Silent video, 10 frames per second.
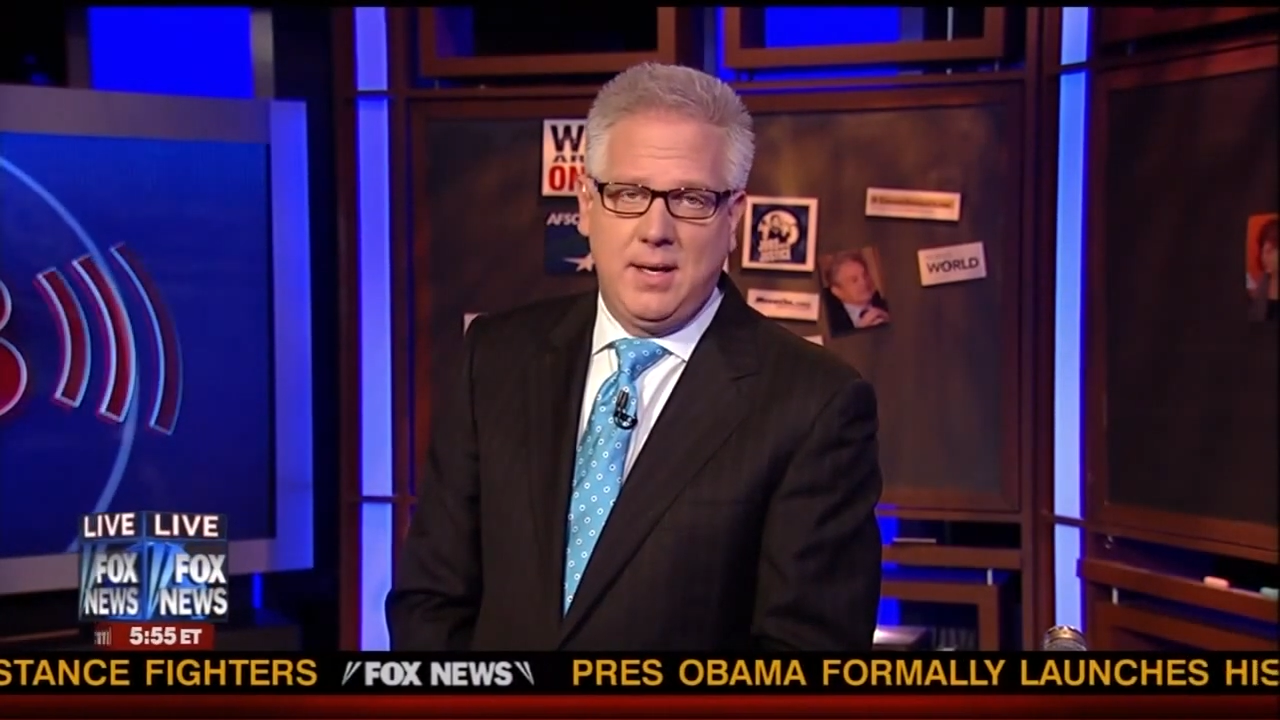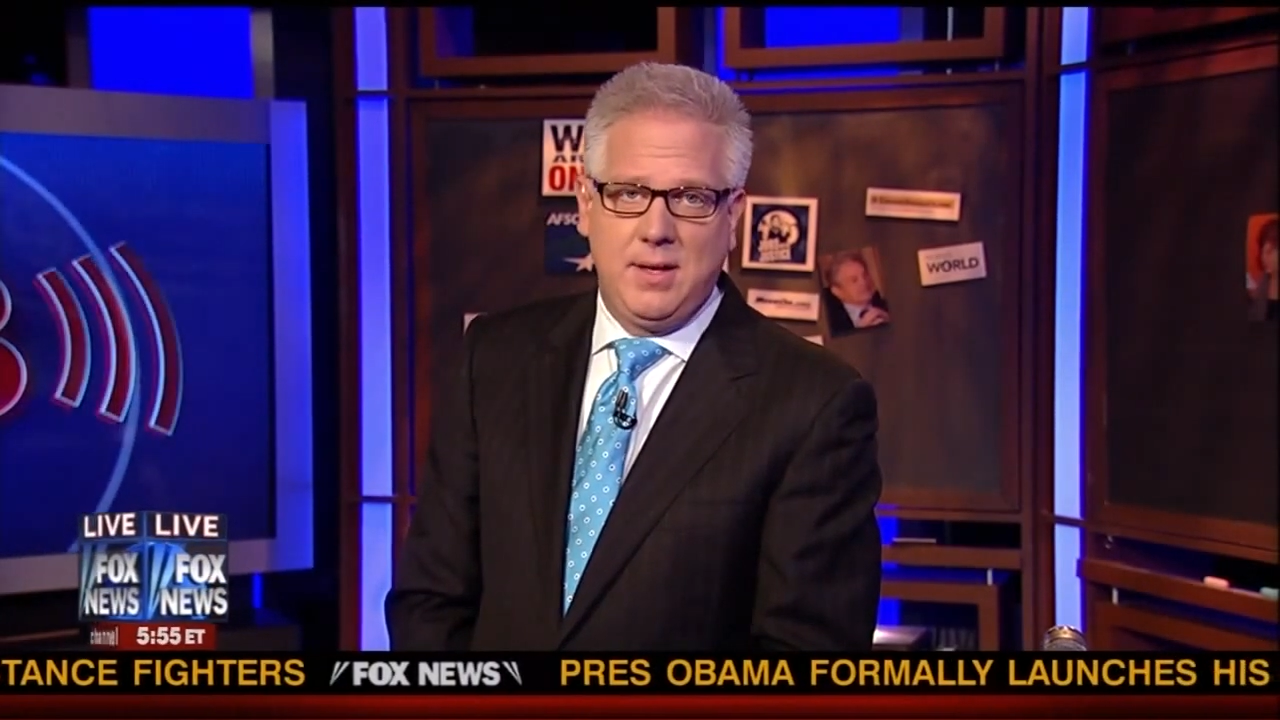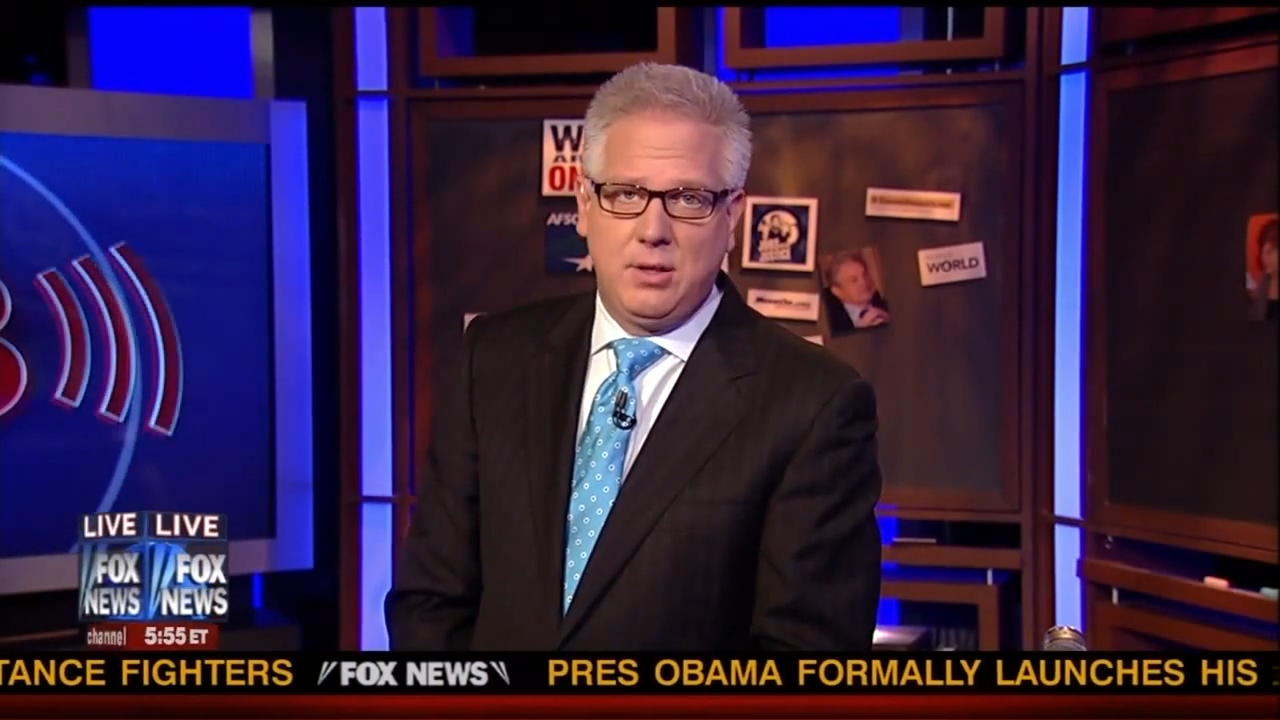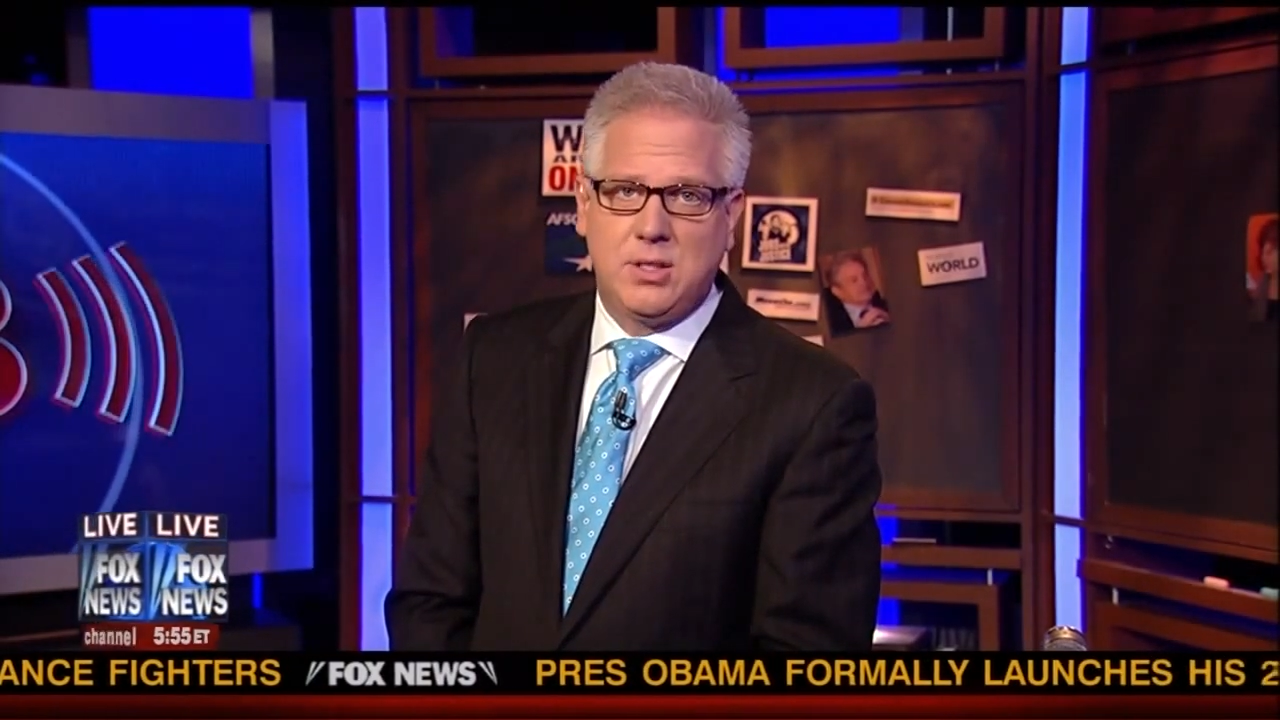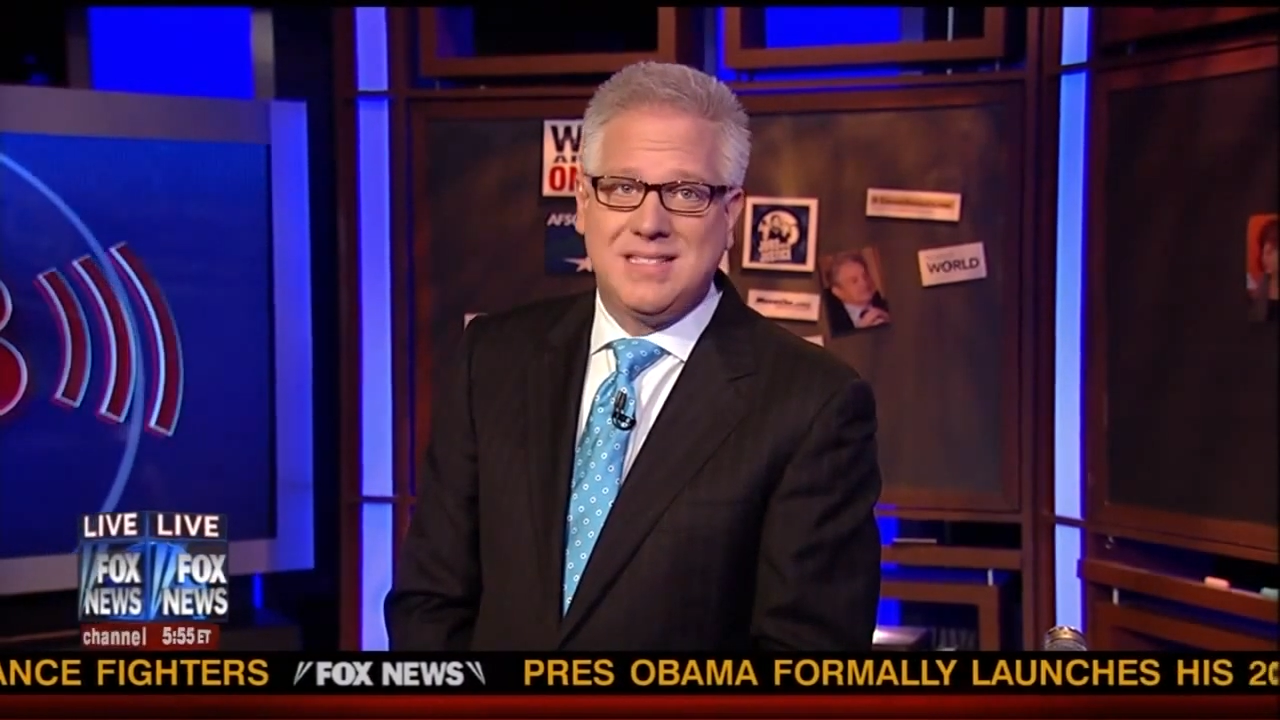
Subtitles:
that looks